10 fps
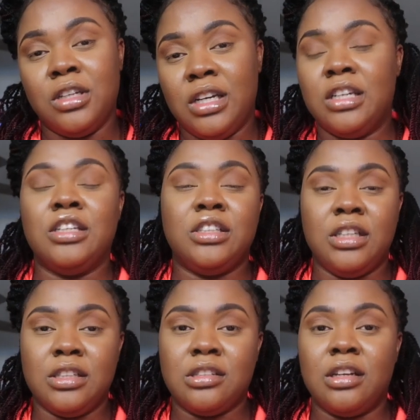and
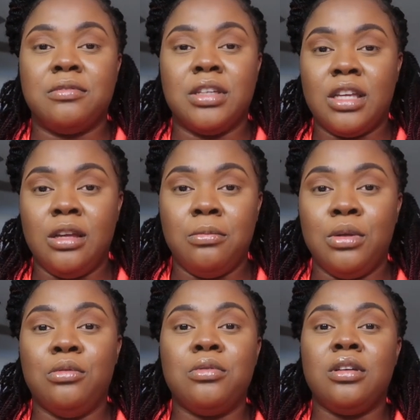energy and stuff to keep
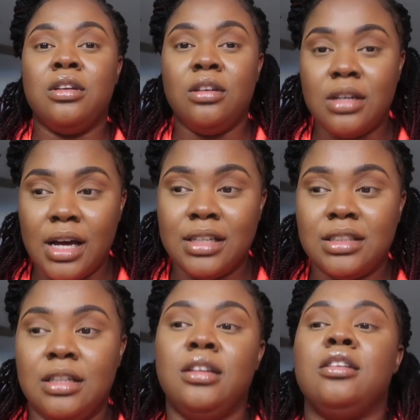you
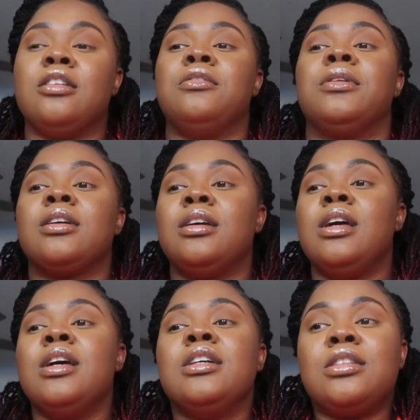constantly going.
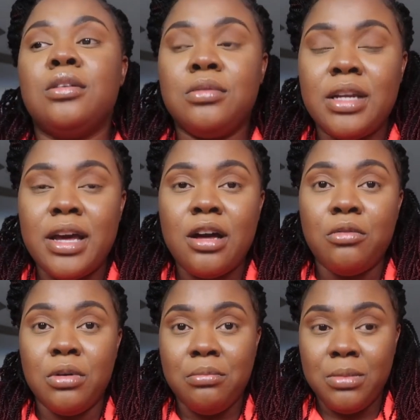So now
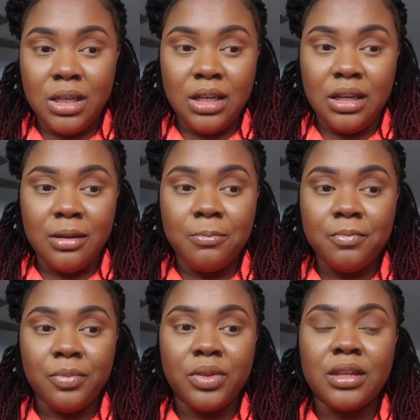with me,
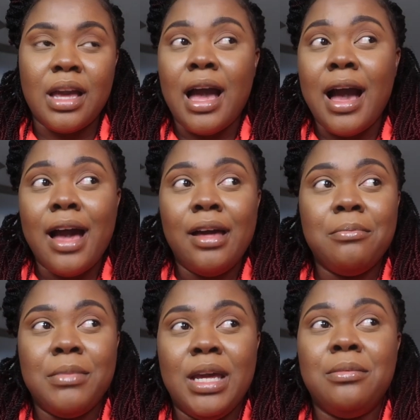I
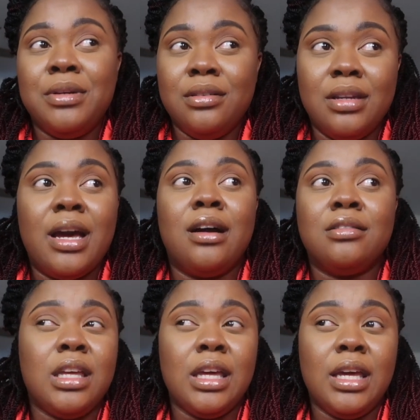maybe
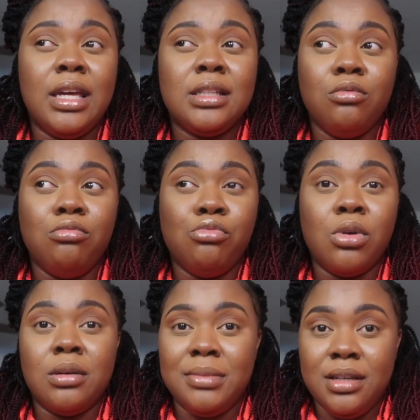now get
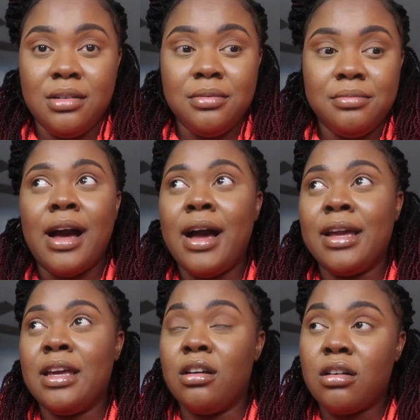one meal. I
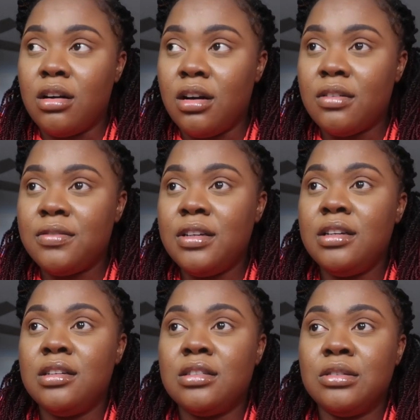get a
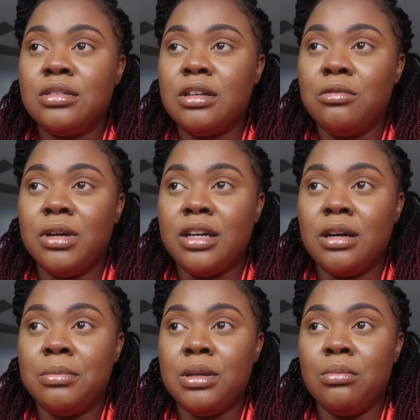coffee as soon as I wake
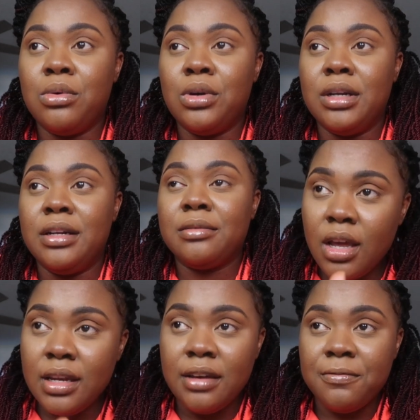up in the morning,
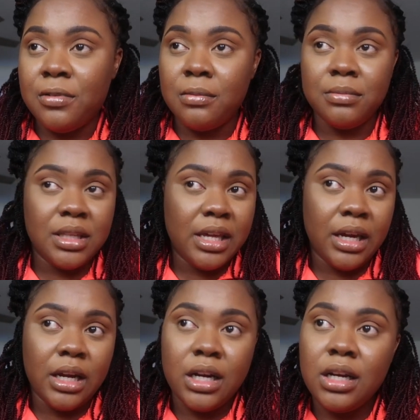and then from
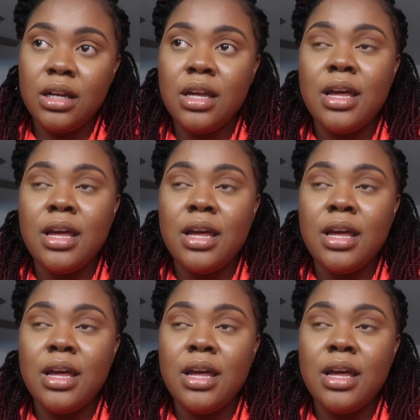there